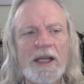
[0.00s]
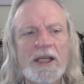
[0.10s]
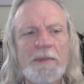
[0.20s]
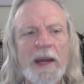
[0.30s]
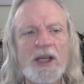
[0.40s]
He
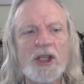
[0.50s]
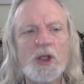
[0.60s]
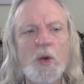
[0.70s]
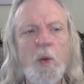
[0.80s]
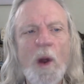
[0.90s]
spent
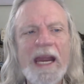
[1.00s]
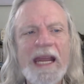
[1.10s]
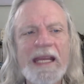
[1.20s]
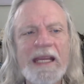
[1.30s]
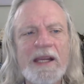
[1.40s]

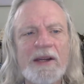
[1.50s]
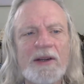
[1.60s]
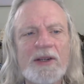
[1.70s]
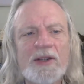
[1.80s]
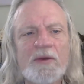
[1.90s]
20
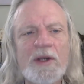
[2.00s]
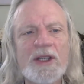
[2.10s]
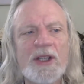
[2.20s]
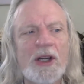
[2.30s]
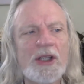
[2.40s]
years
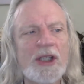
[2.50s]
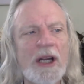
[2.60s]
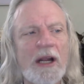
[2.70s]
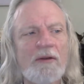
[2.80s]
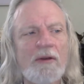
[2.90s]

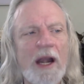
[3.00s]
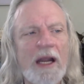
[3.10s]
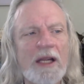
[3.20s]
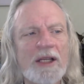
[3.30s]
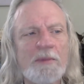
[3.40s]
researching and
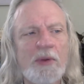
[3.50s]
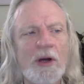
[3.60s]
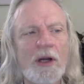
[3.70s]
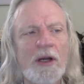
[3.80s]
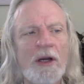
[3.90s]
writing his
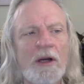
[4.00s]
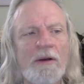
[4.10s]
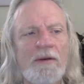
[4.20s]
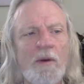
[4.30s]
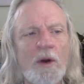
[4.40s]
book,
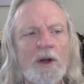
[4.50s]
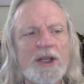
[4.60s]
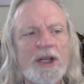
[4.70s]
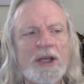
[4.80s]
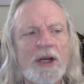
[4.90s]

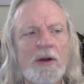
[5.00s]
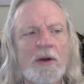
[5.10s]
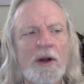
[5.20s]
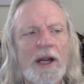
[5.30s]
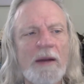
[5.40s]
Forced into
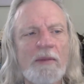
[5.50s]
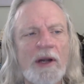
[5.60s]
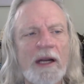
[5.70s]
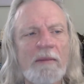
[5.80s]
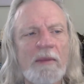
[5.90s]
Glory
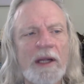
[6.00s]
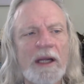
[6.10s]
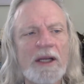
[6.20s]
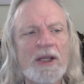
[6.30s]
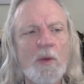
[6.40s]
Abraham
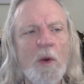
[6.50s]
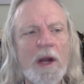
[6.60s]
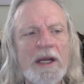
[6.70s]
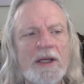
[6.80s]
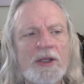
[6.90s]
Lincoln's
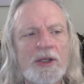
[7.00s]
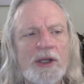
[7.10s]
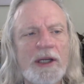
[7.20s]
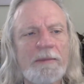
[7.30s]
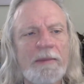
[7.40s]
White
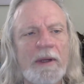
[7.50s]
Dream,